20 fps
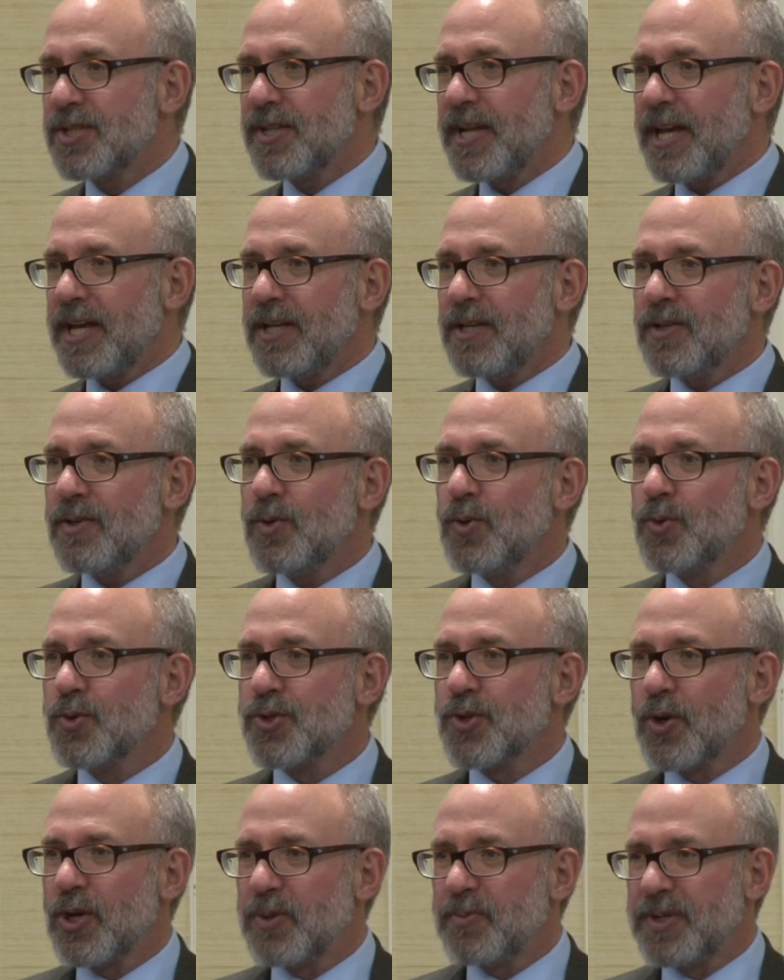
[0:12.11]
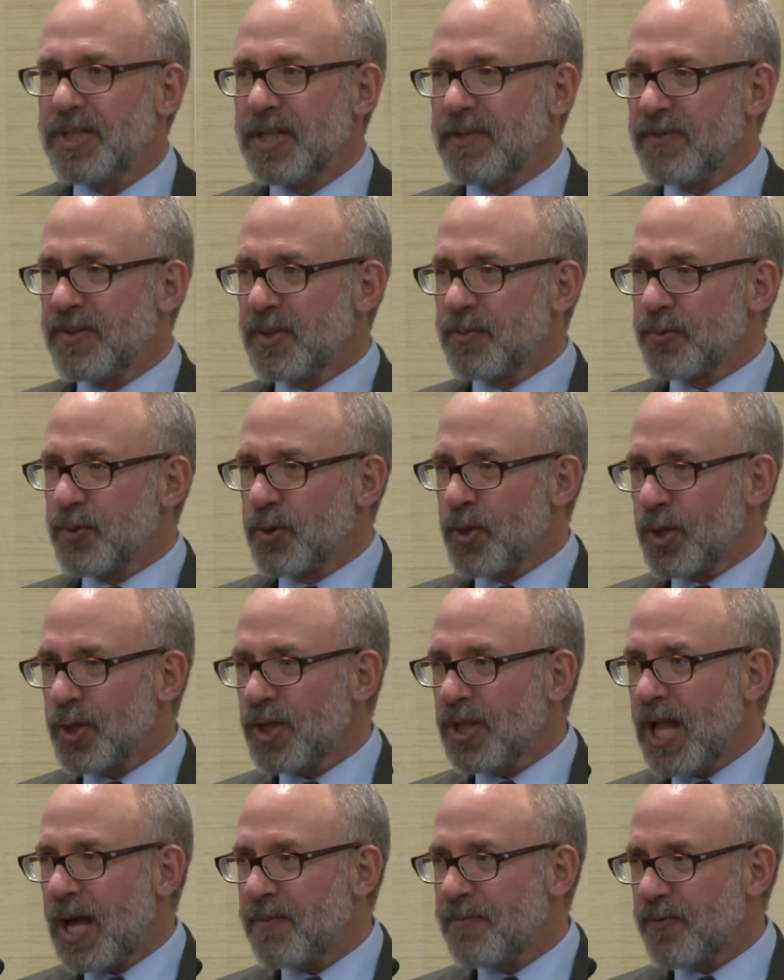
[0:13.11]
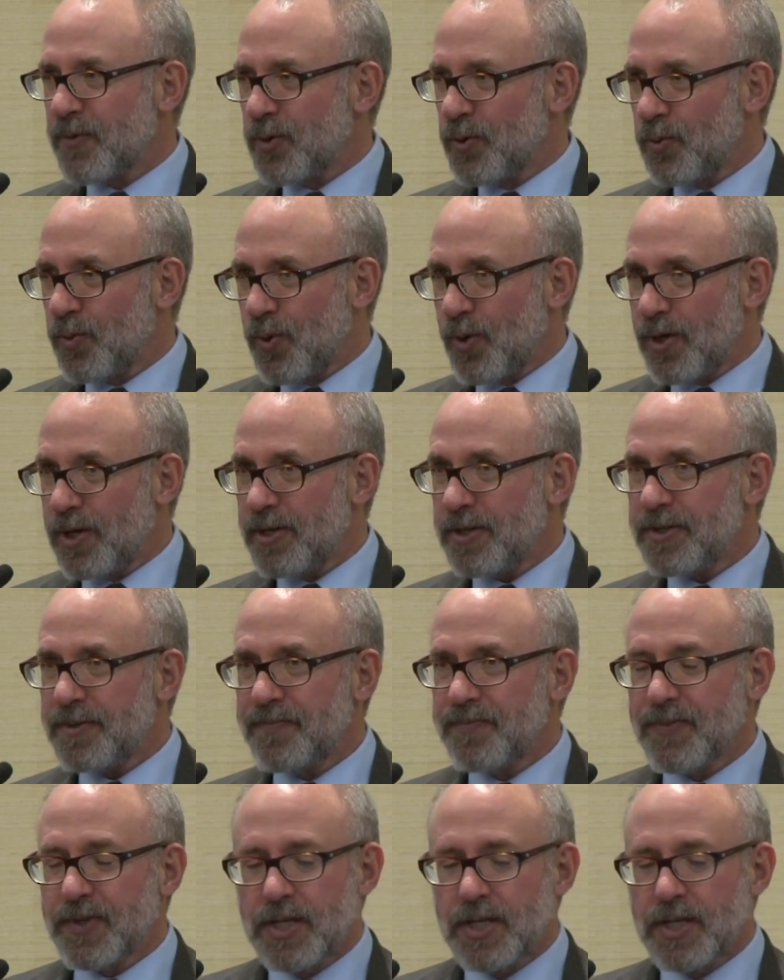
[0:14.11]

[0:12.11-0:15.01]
today, who's going to be given the Bruno Klopfer Award.